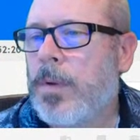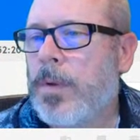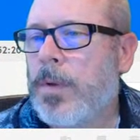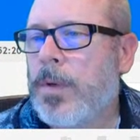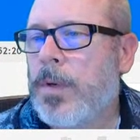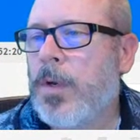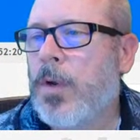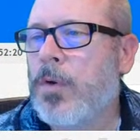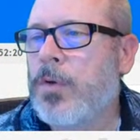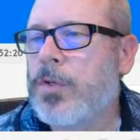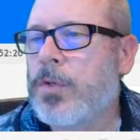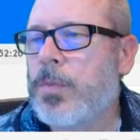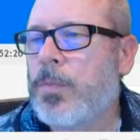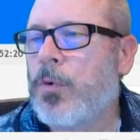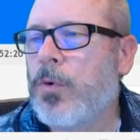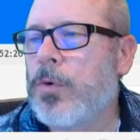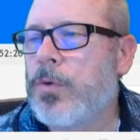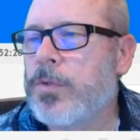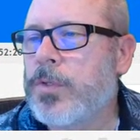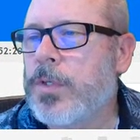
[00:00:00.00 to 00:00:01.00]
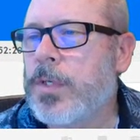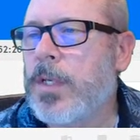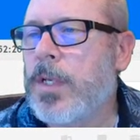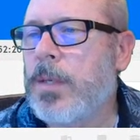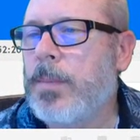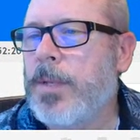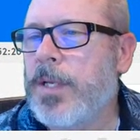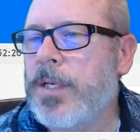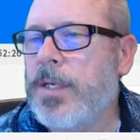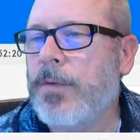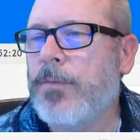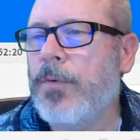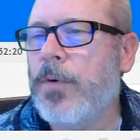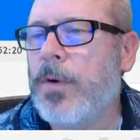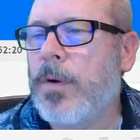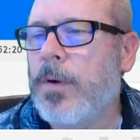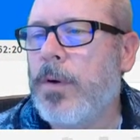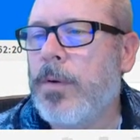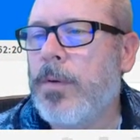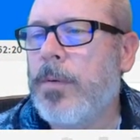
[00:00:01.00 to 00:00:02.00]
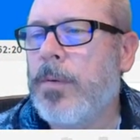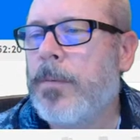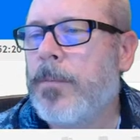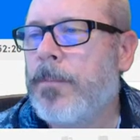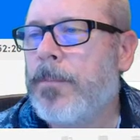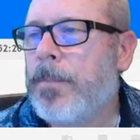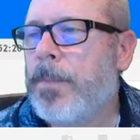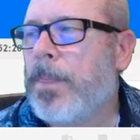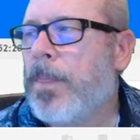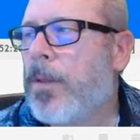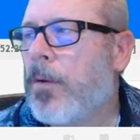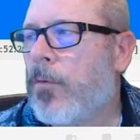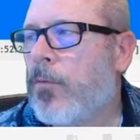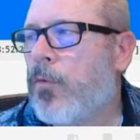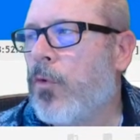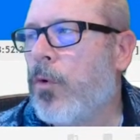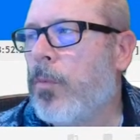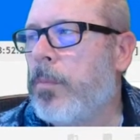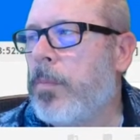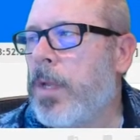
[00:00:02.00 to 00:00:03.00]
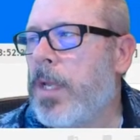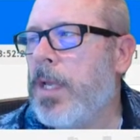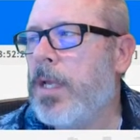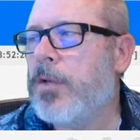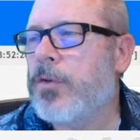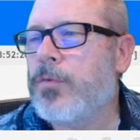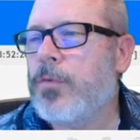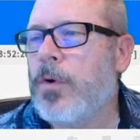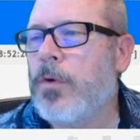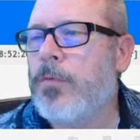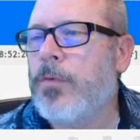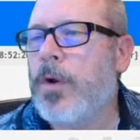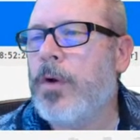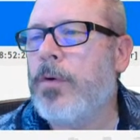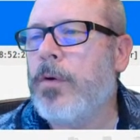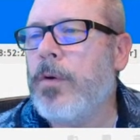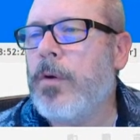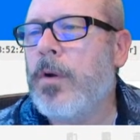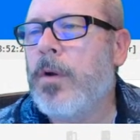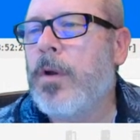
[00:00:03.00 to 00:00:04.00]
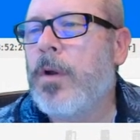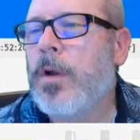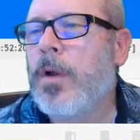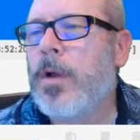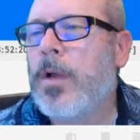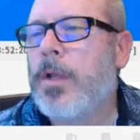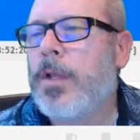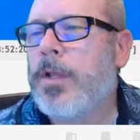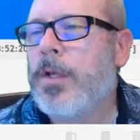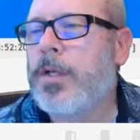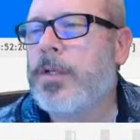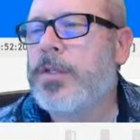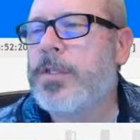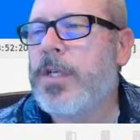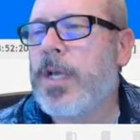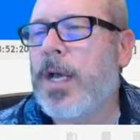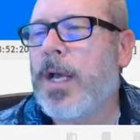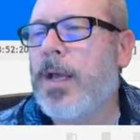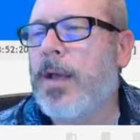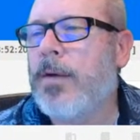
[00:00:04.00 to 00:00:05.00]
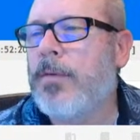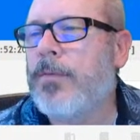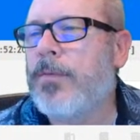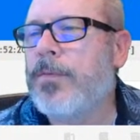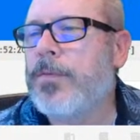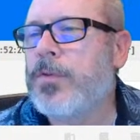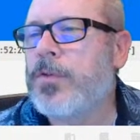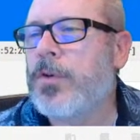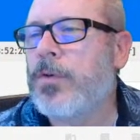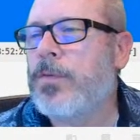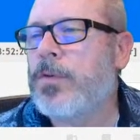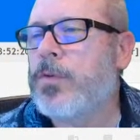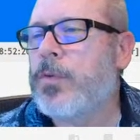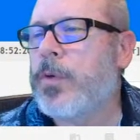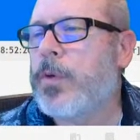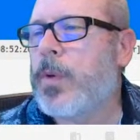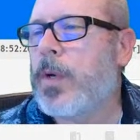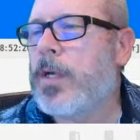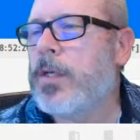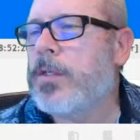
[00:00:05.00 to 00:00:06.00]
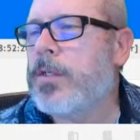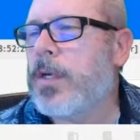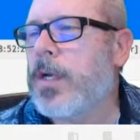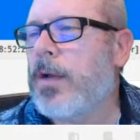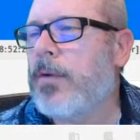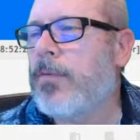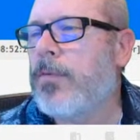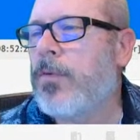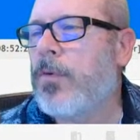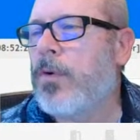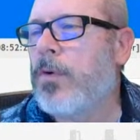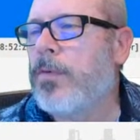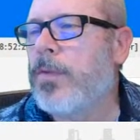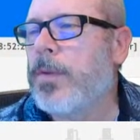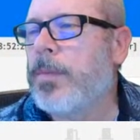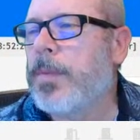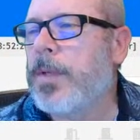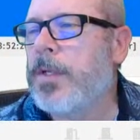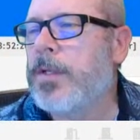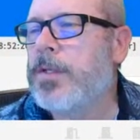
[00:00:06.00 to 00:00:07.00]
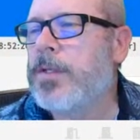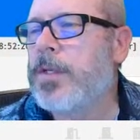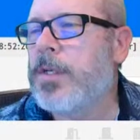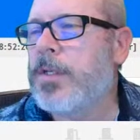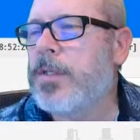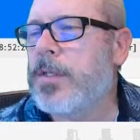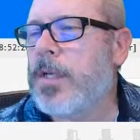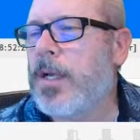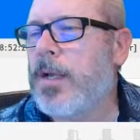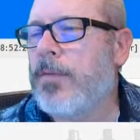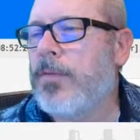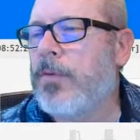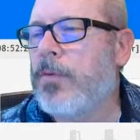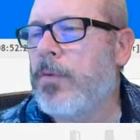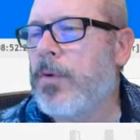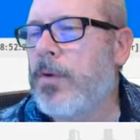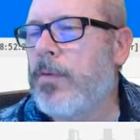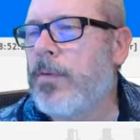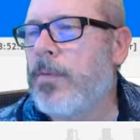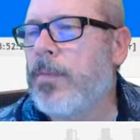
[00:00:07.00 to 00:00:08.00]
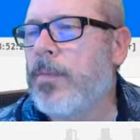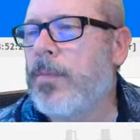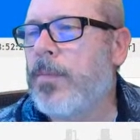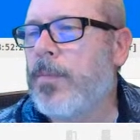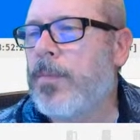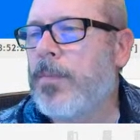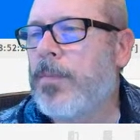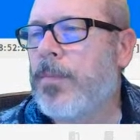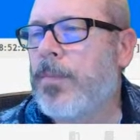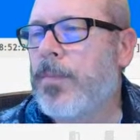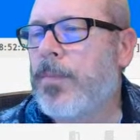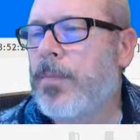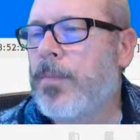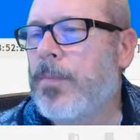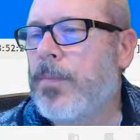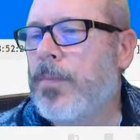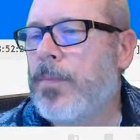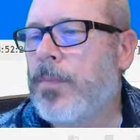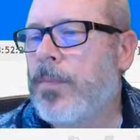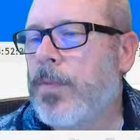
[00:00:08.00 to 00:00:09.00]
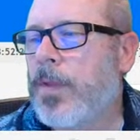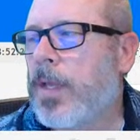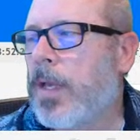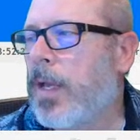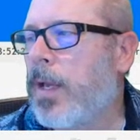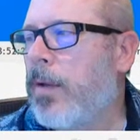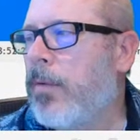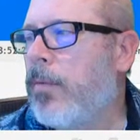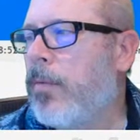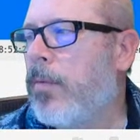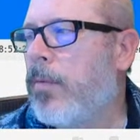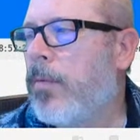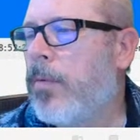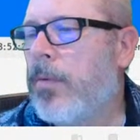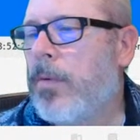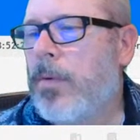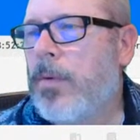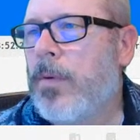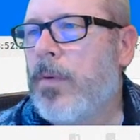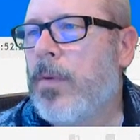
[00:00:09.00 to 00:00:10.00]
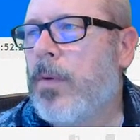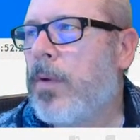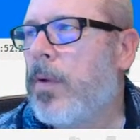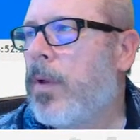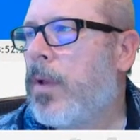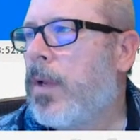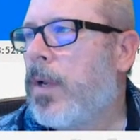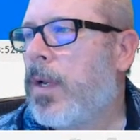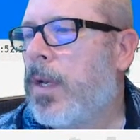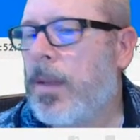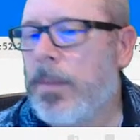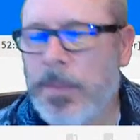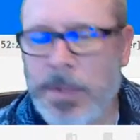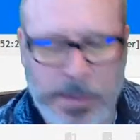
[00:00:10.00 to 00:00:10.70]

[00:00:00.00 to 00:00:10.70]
notice the portal's a little bit different. For me as Roadrunner, you can see I have service requests. I got 4 of them. Incidents, I have 3 of them. Okay. Let me